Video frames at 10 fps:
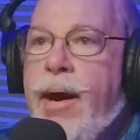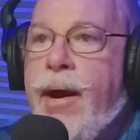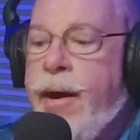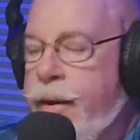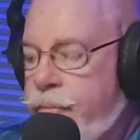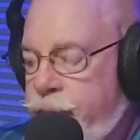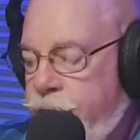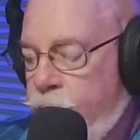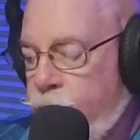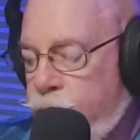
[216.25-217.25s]

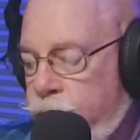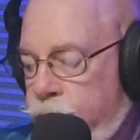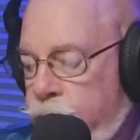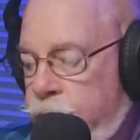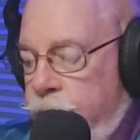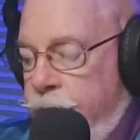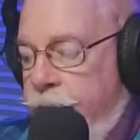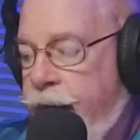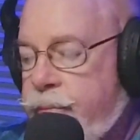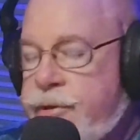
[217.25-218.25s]
The owner,
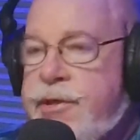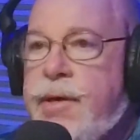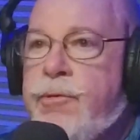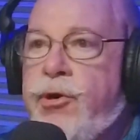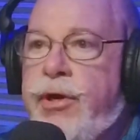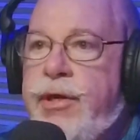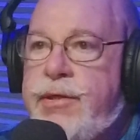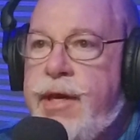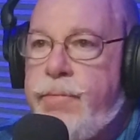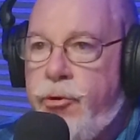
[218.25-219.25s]
Adam Summer, is
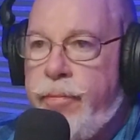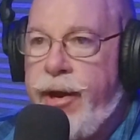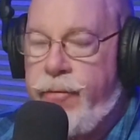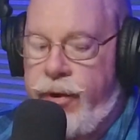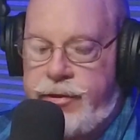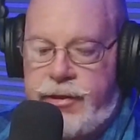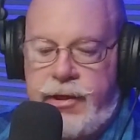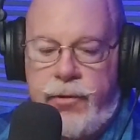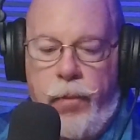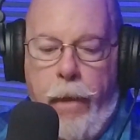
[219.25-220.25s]
a Burbank
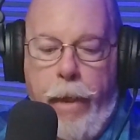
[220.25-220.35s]
resident,